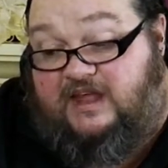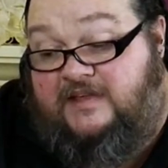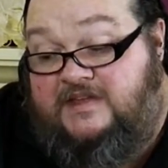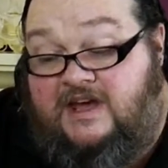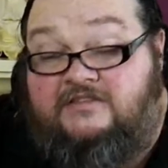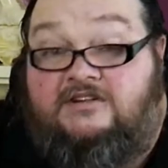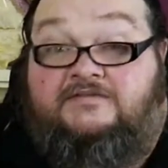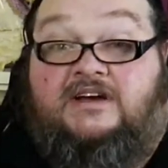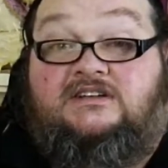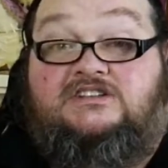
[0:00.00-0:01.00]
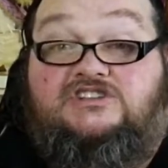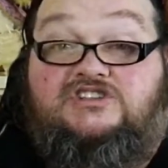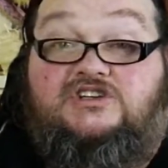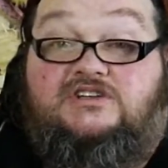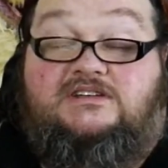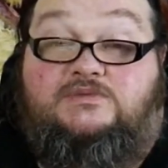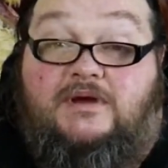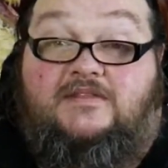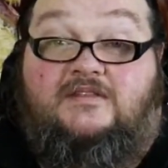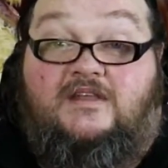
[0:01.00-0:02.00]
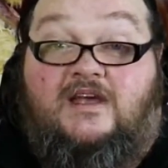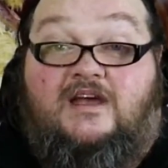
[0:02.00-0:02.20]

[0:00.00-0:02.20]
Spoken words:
And the other advantage too is when